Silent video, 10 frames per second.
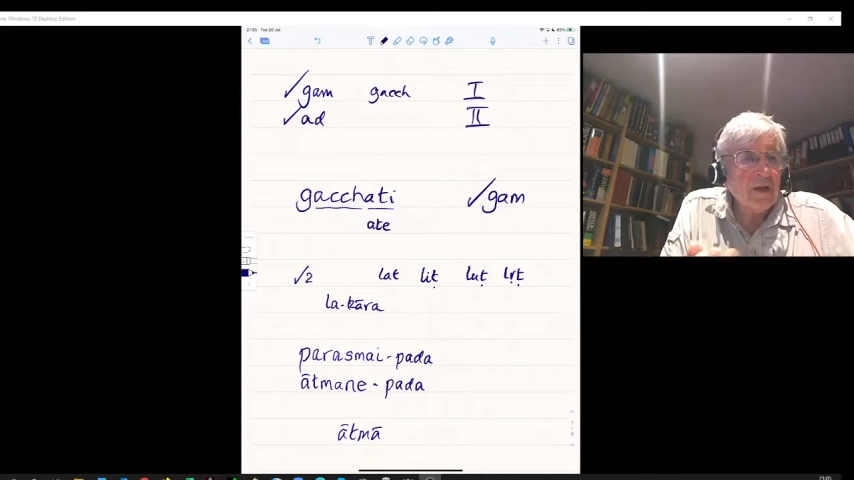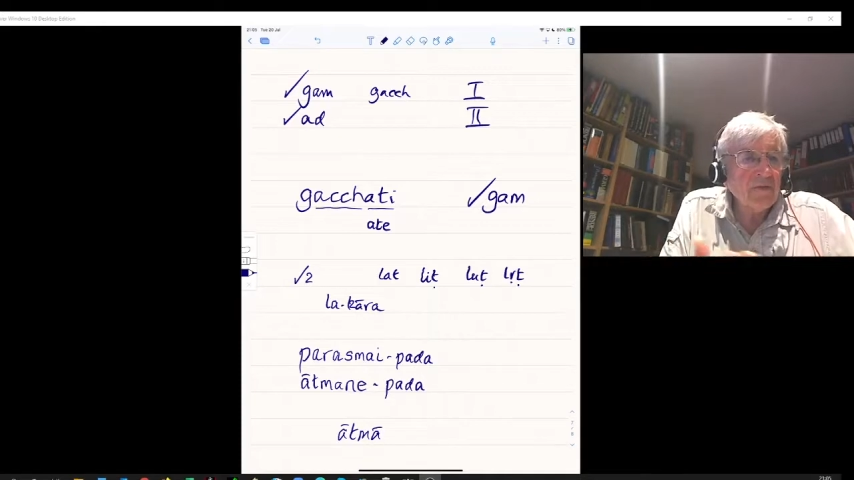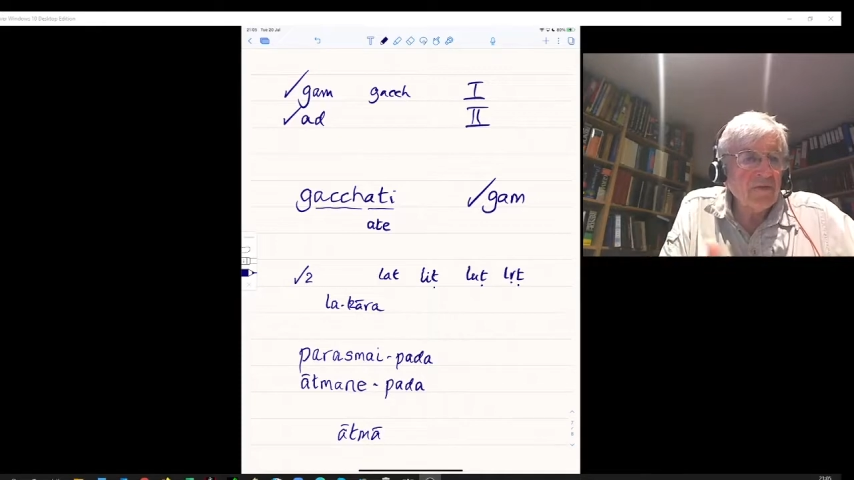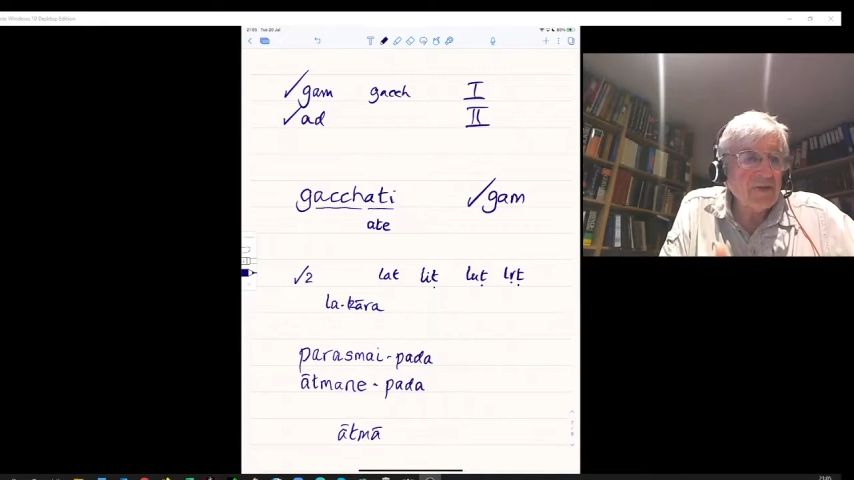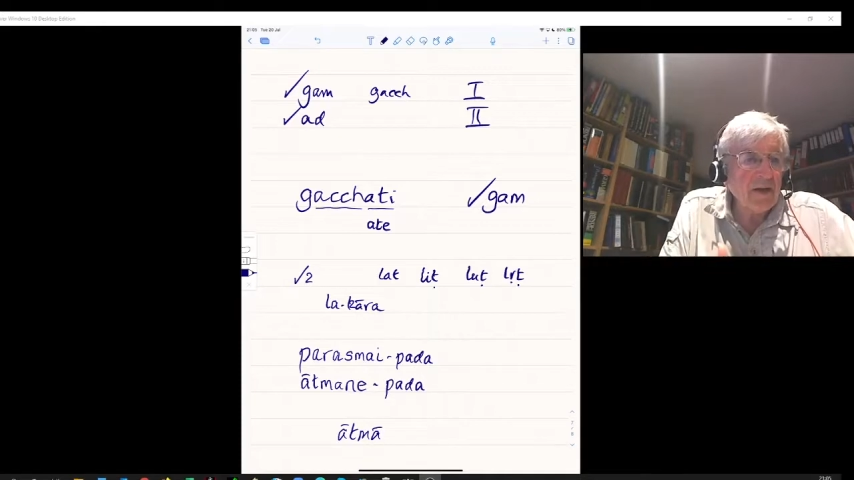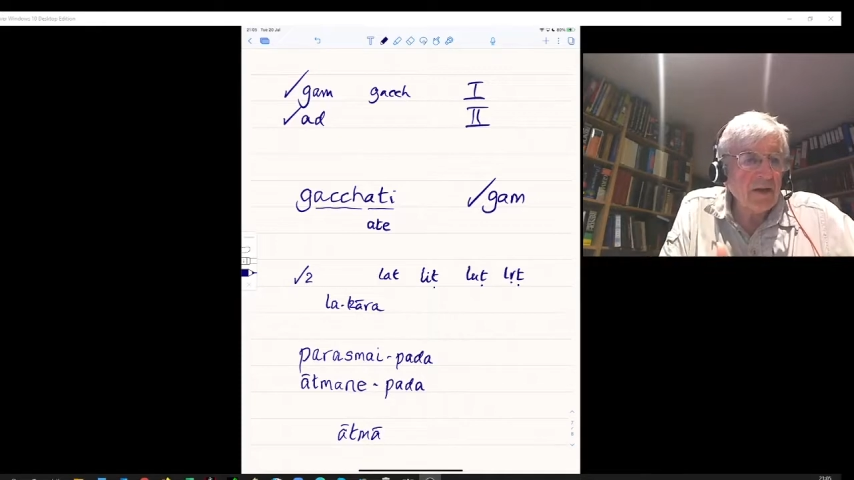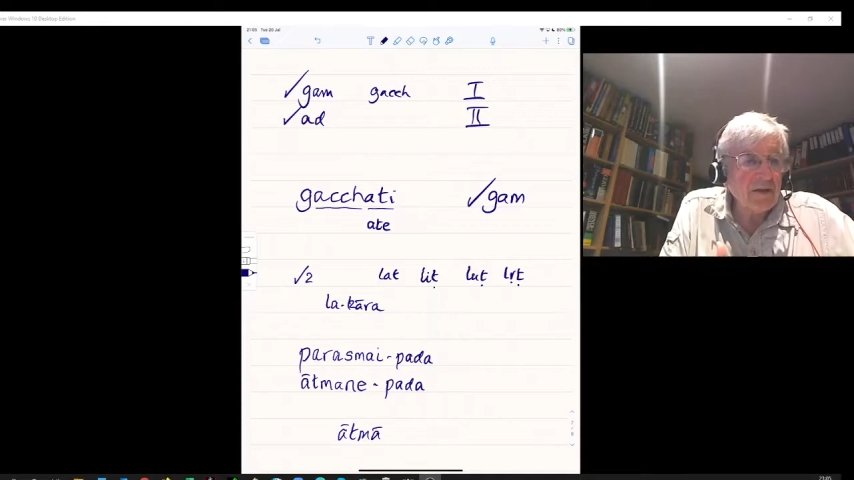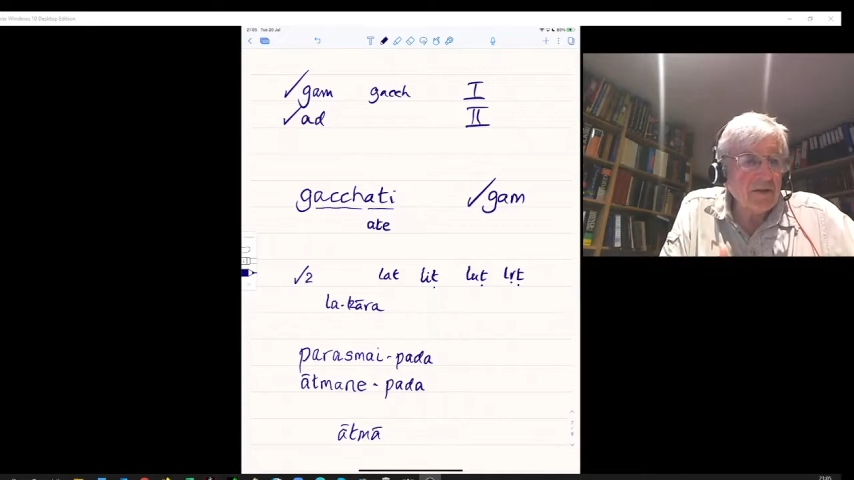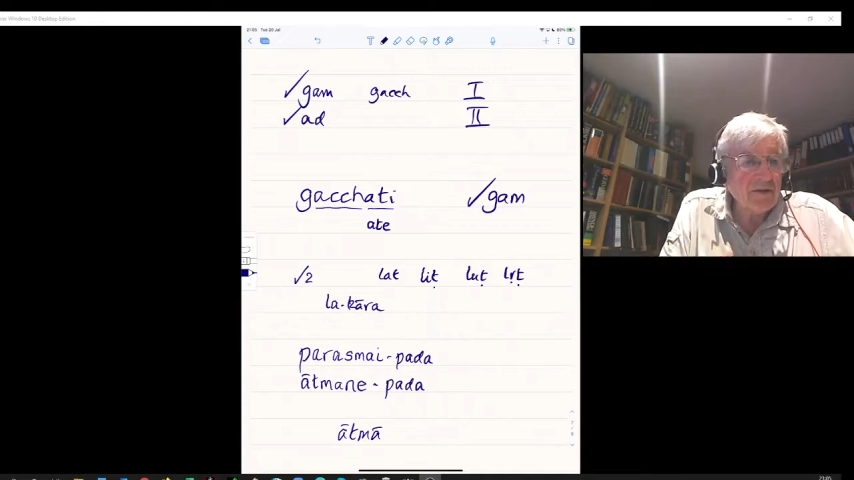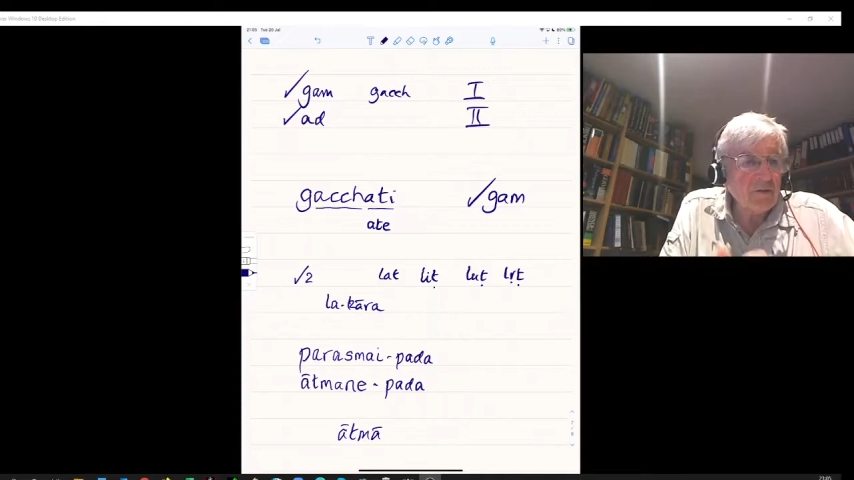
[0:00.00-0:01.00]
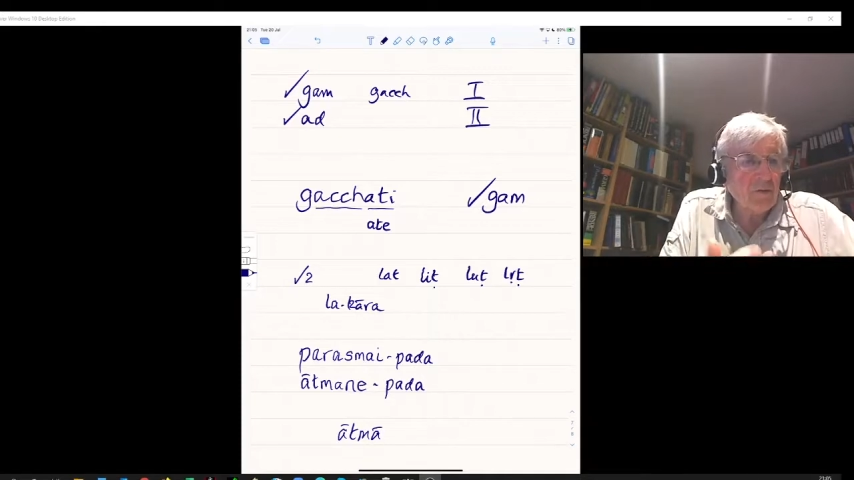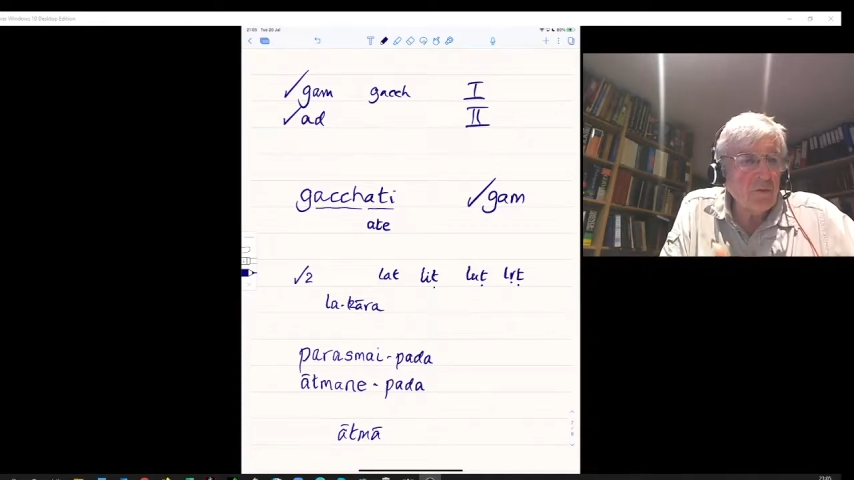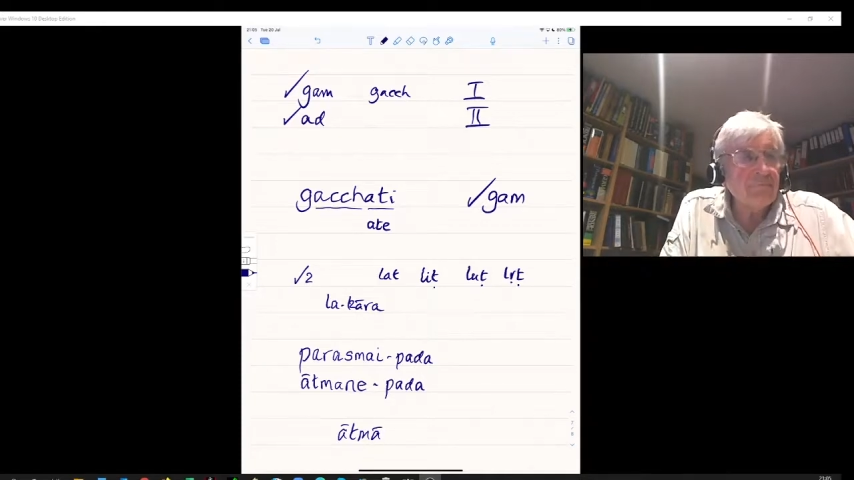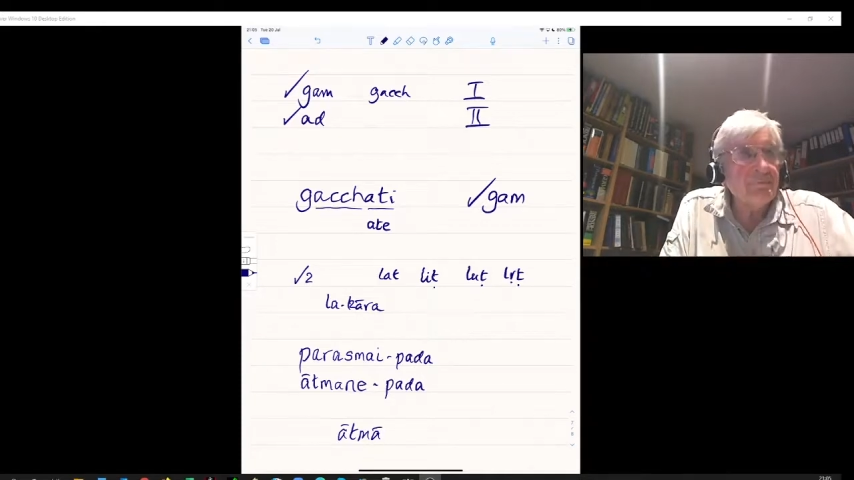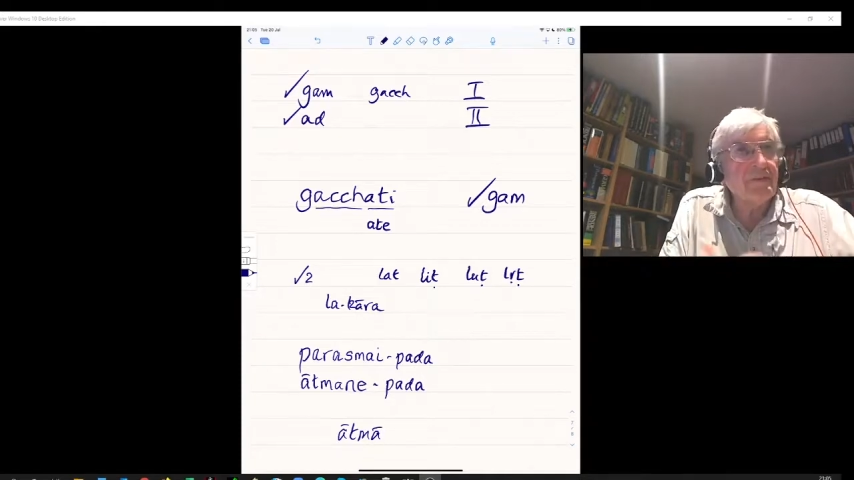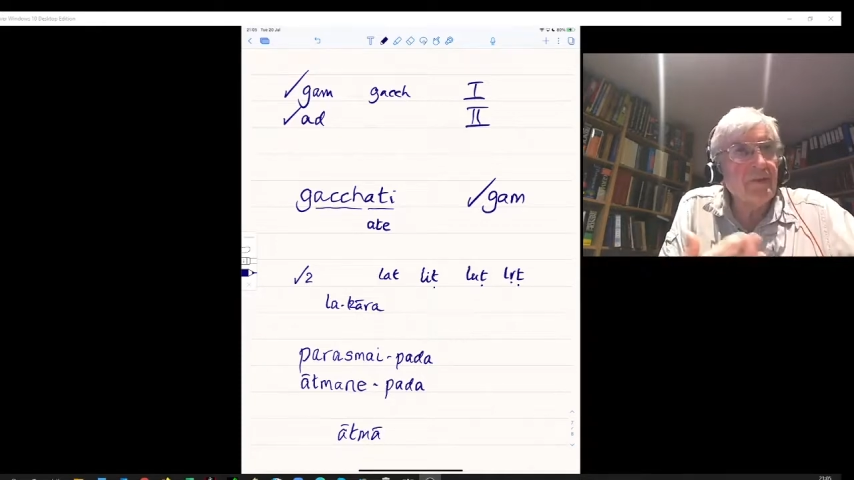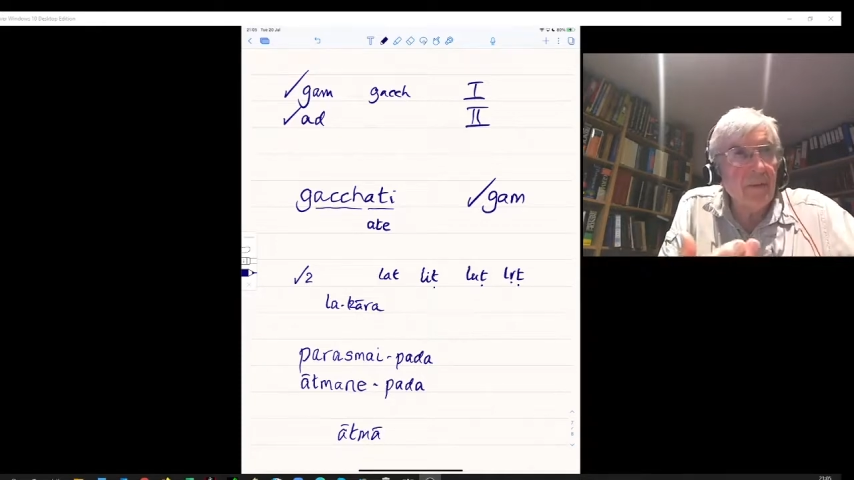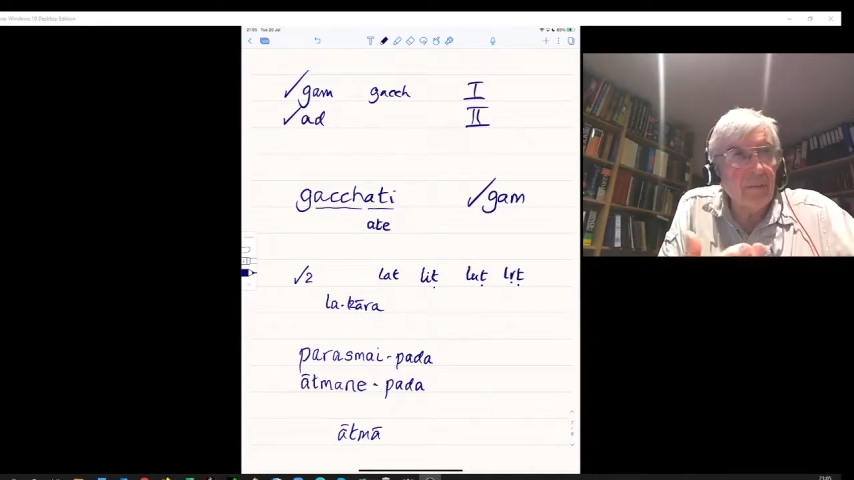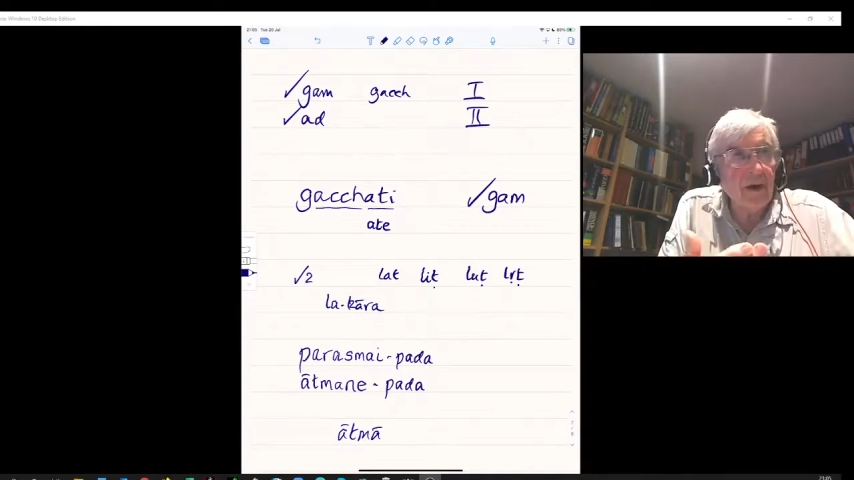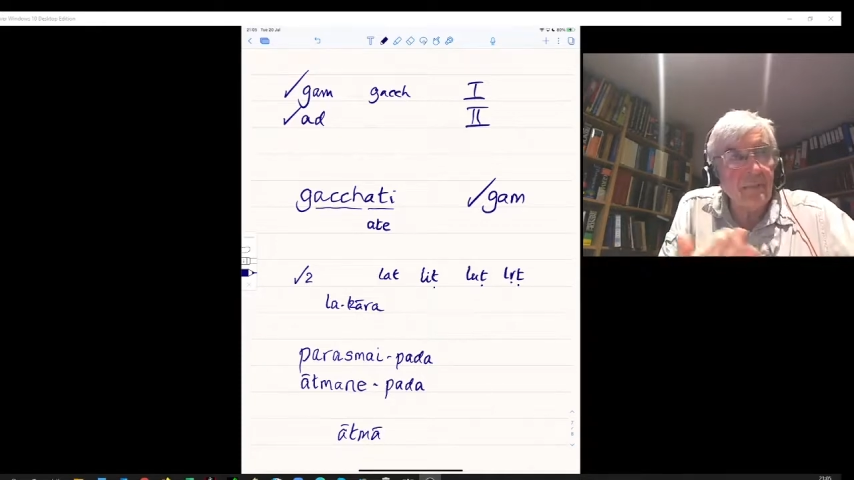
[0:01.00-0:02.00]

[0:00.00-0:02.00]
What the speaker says: The second, or Madhyama,